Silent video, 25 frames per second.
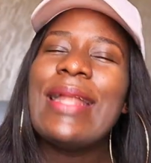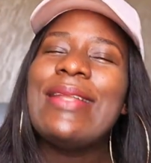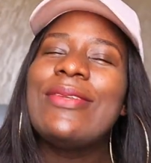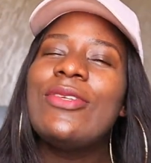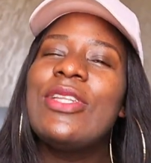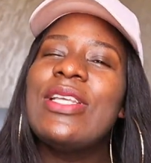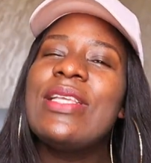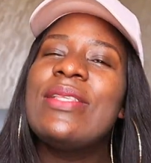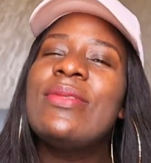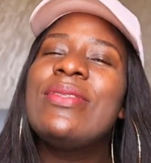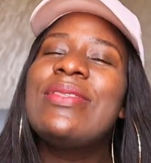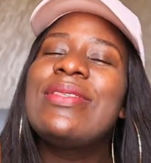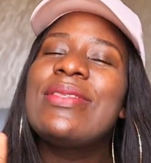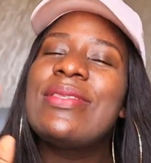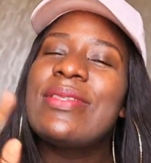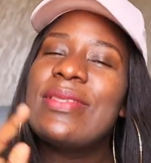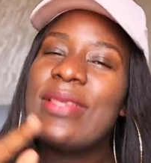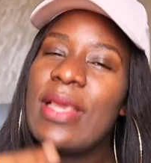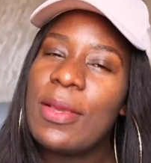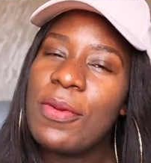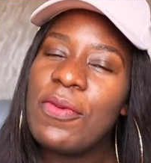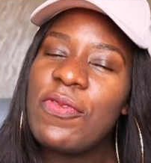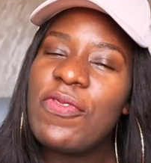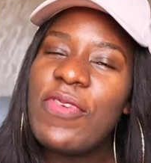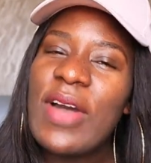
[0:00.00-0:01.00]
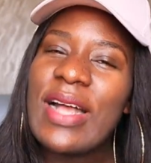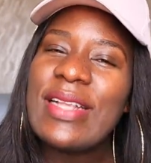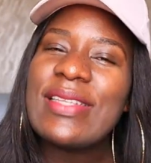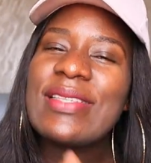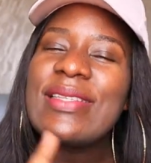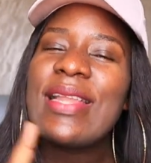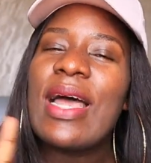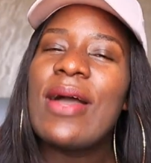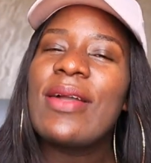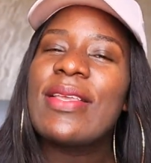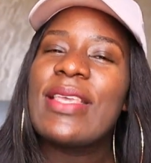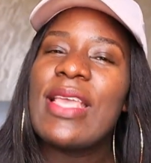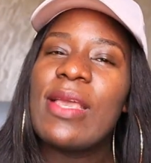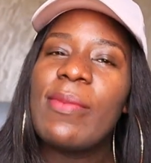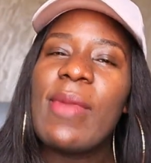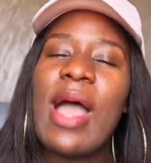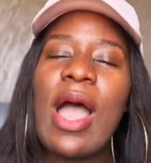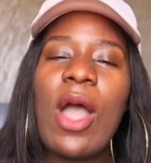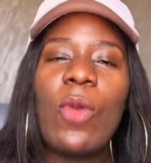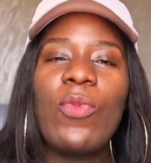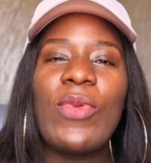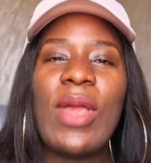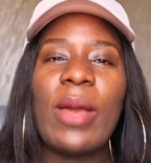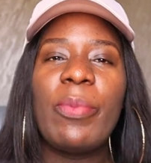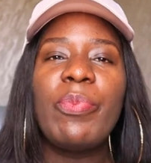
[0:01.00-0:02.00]
the same fans now came
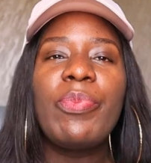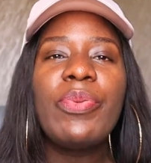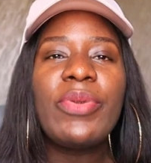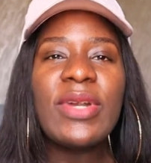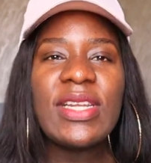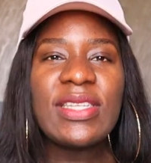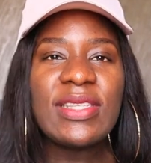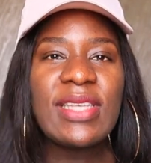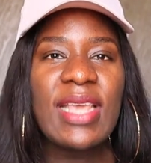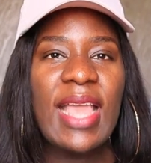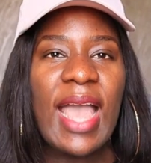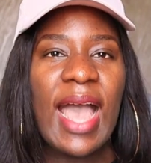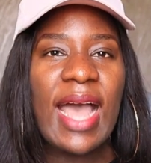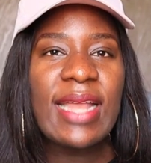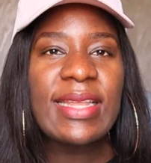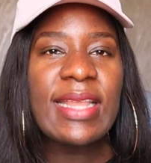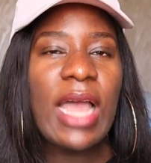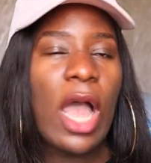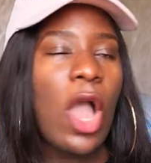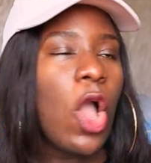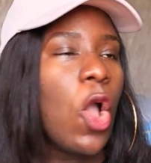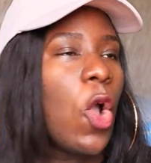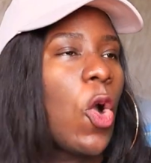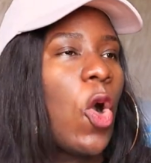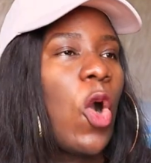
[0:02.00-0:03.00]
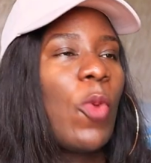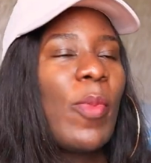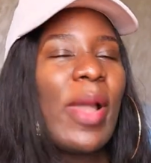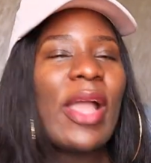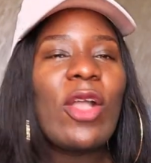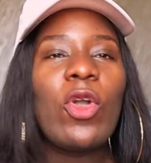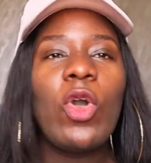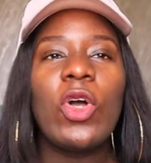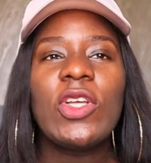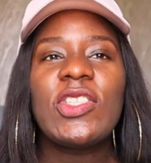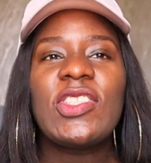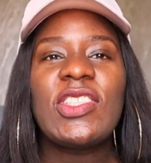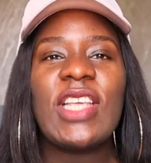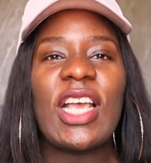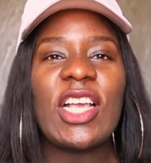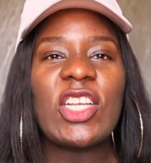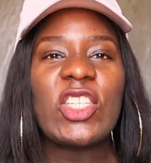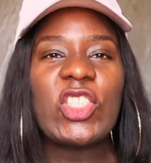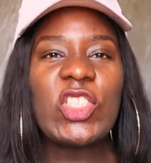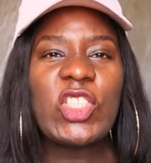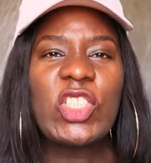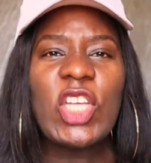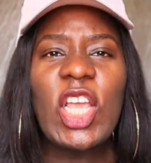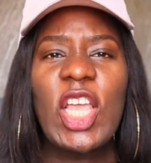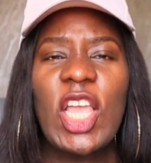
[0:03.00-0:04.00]
and we are praising her that, oh my God, she
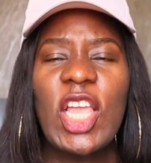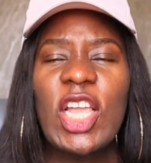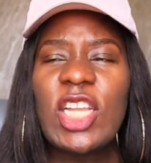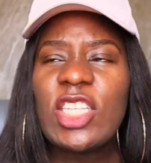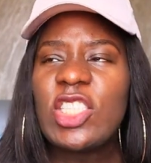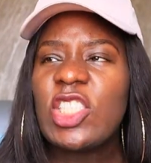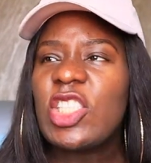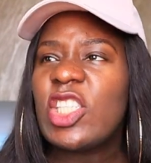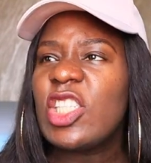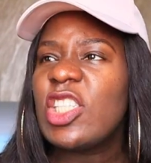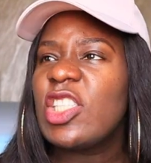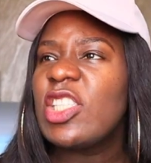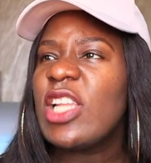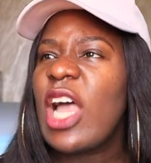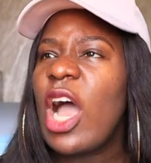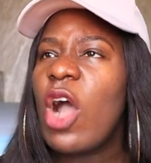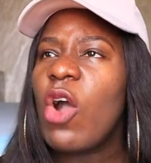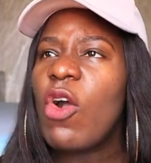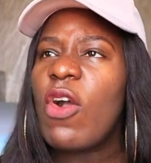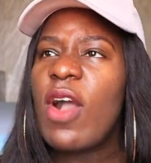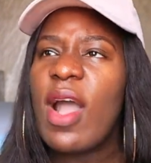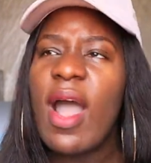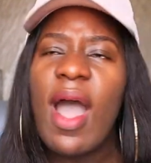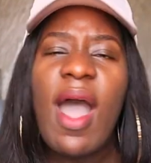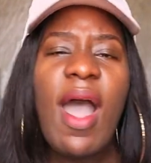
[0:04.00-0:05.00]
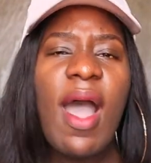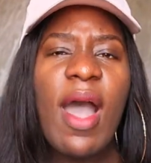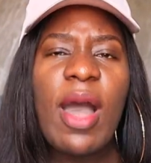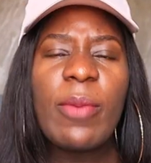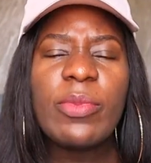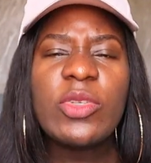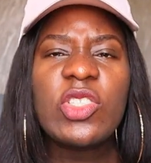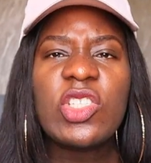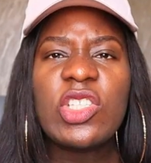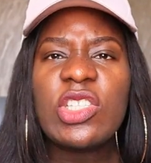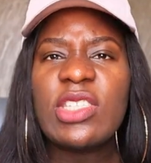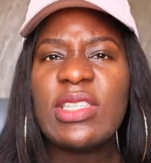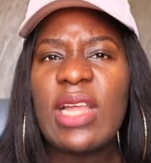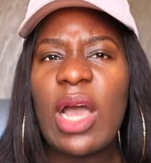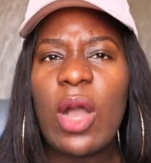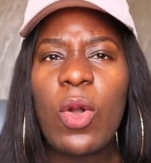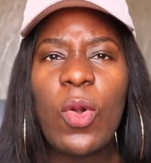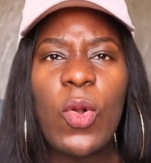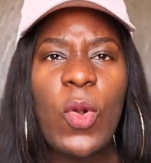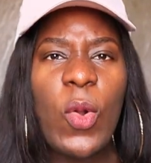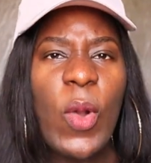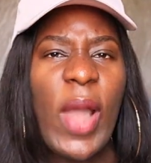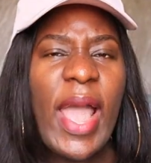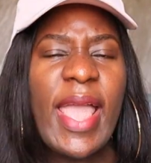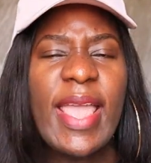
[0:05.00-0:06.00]
has changed, she's now calm, she's now
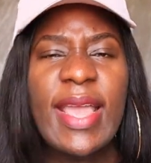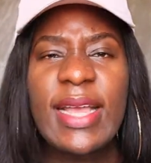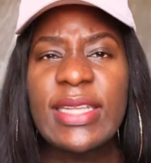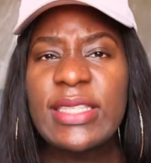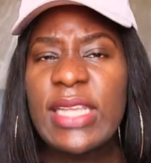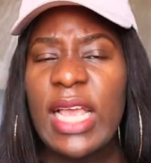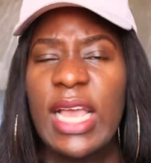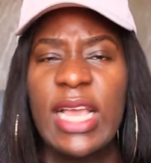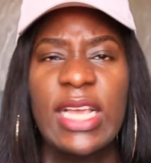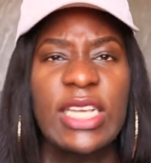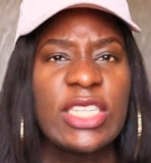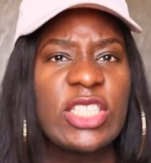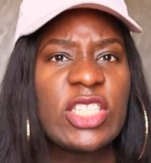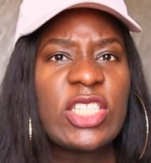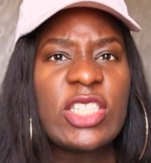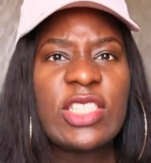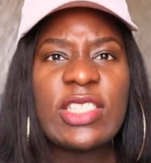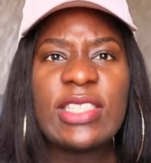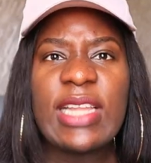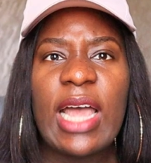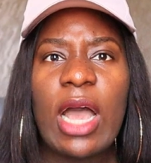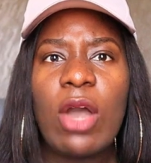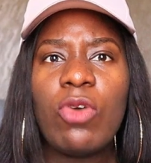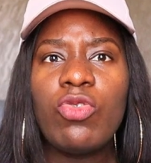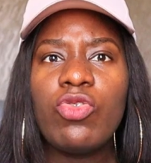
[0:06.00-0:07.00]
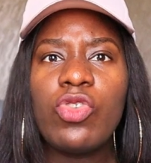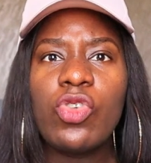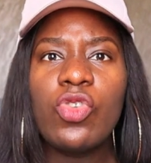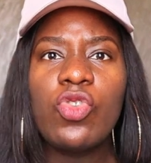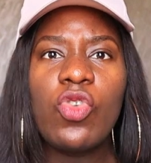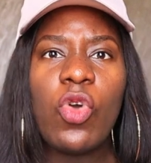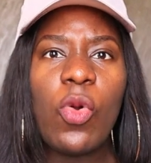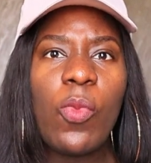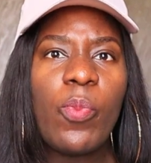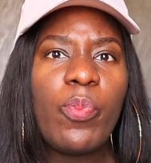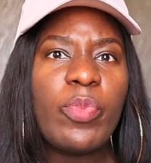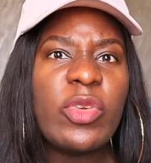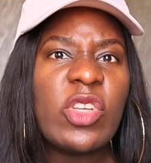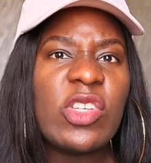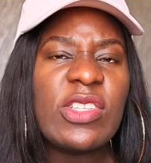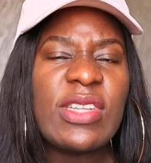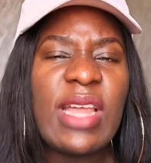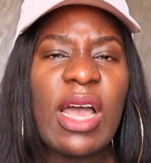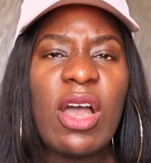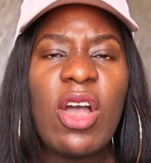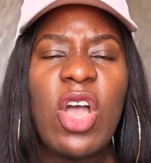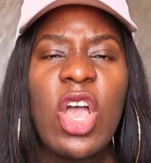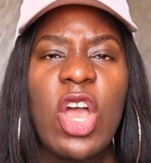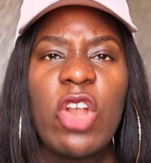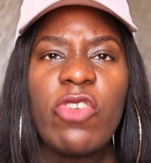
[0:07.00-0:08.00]
quiet, she's now, you know, she's
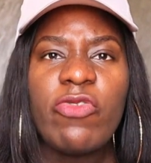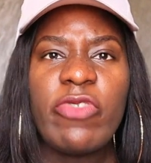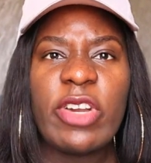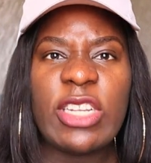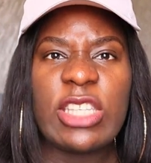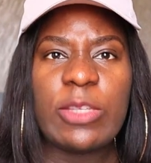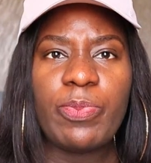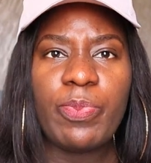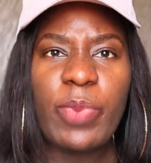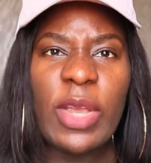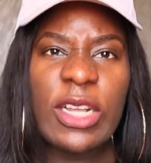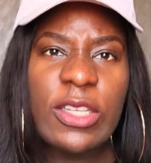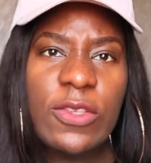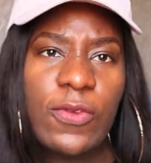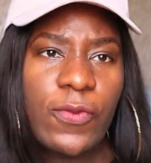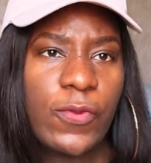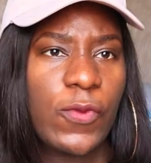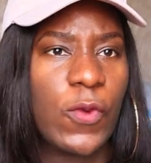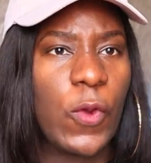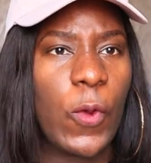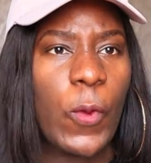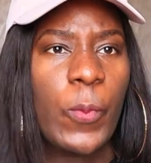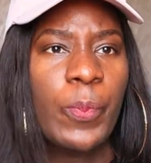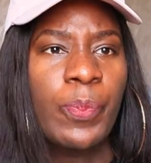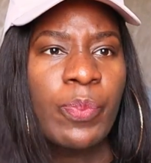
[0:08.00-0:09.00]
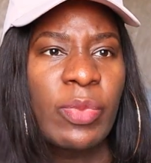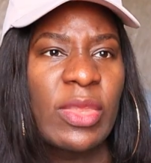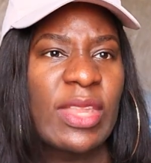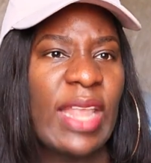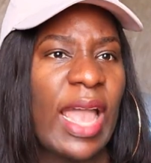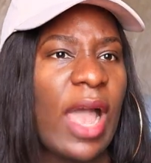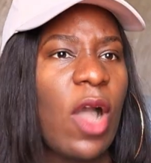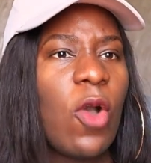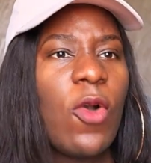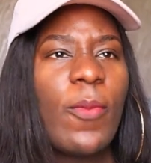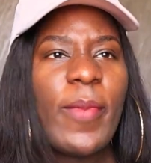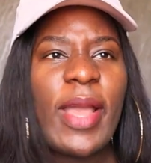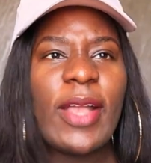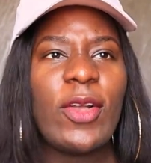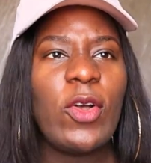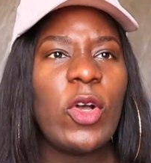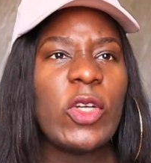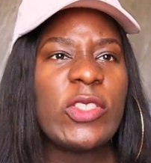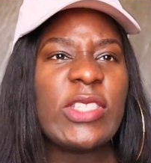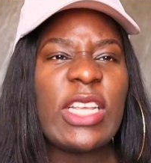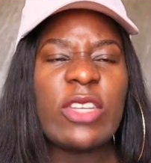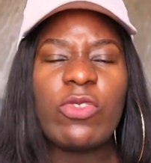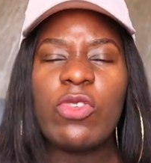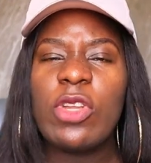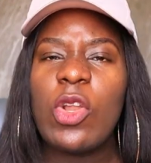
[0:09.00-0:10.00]
now respectful, that, oh my
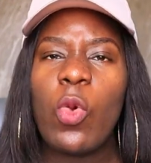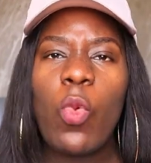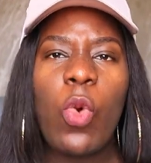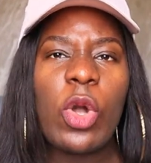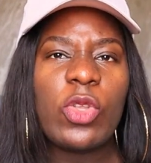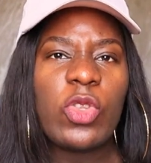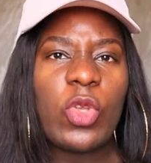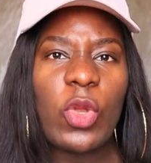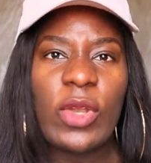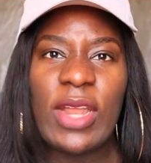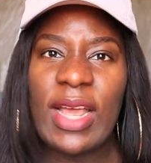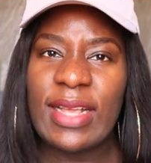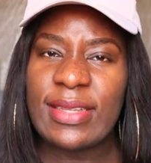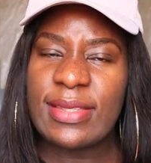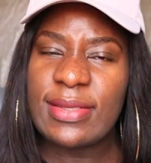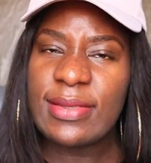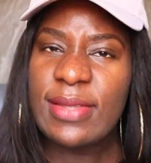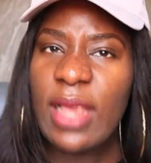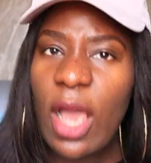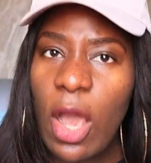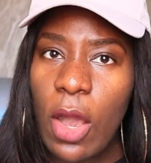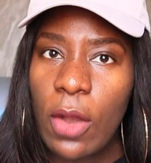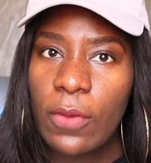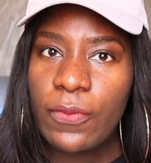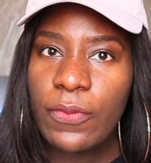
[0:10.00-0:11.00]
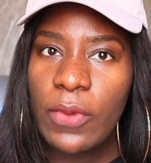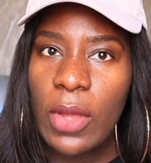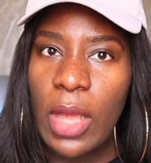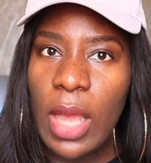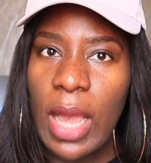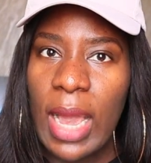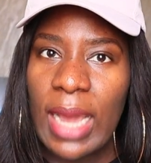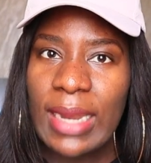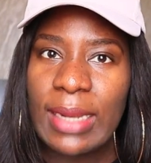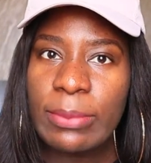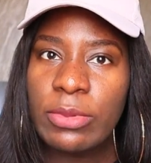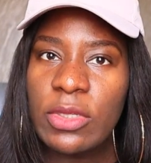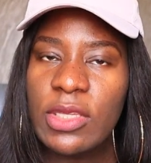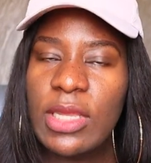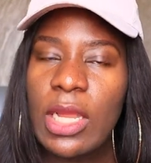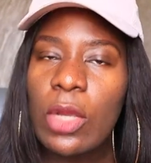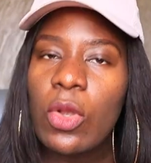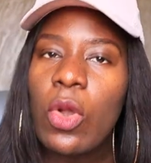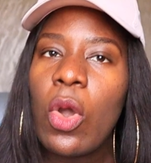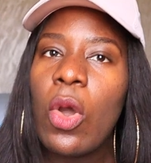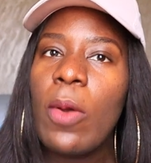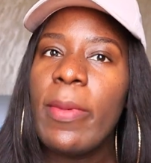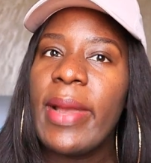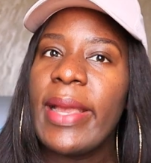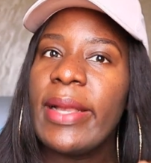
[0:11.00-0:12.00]
God, she has really worked on herself. And I'm just
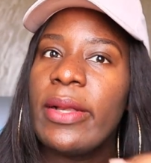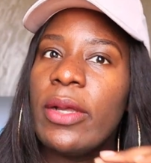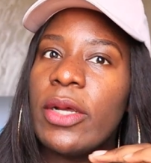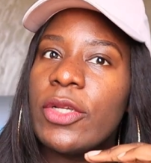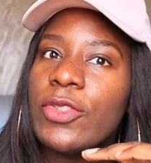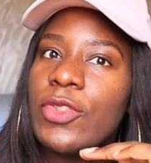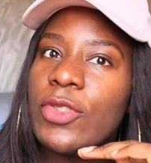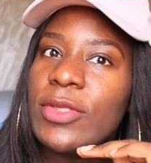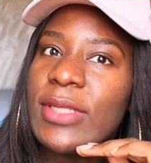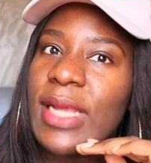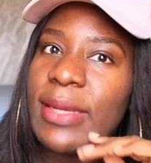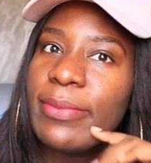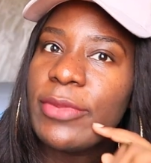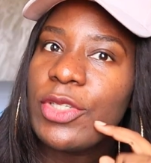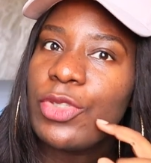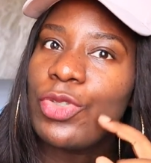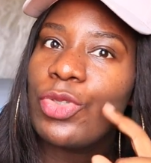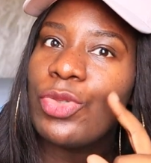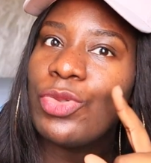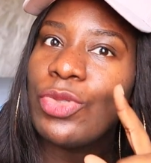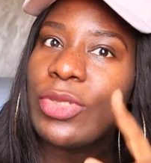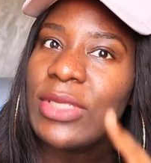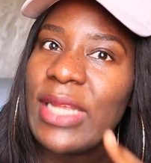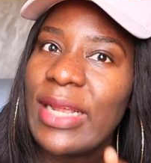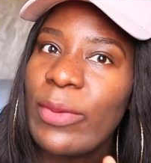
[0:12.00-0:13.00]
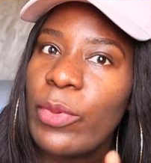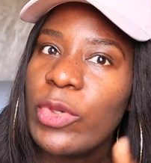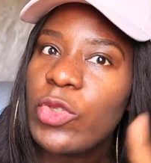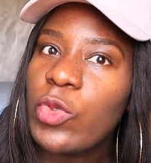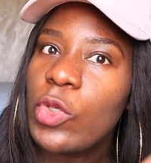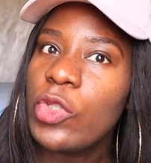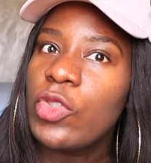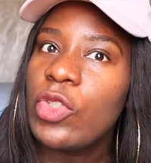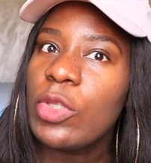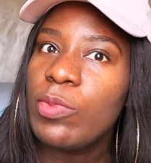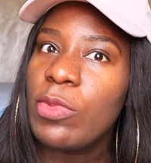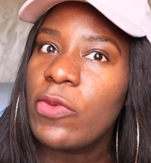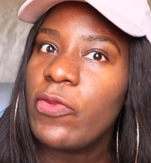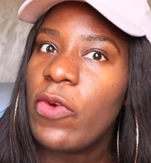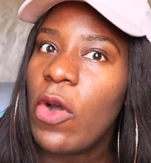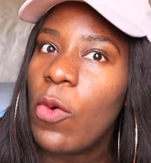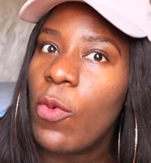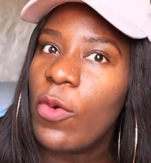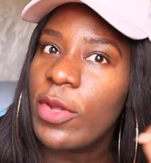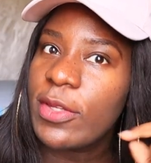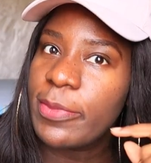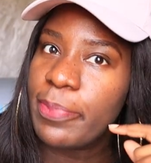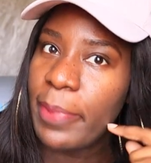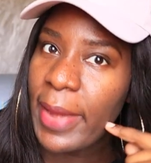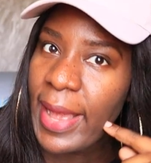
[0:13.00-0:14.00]
like, oh my God, so that means you knew that what she was doing before
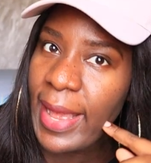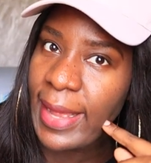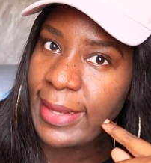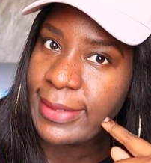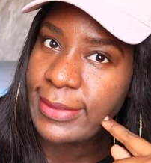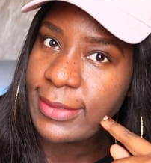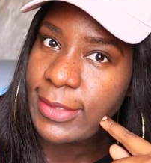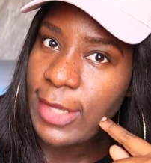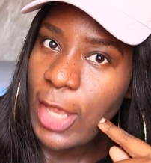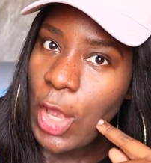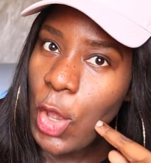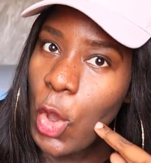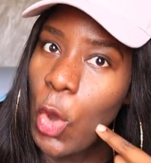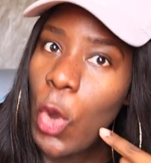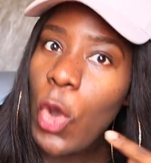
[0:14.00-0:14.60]
was bad.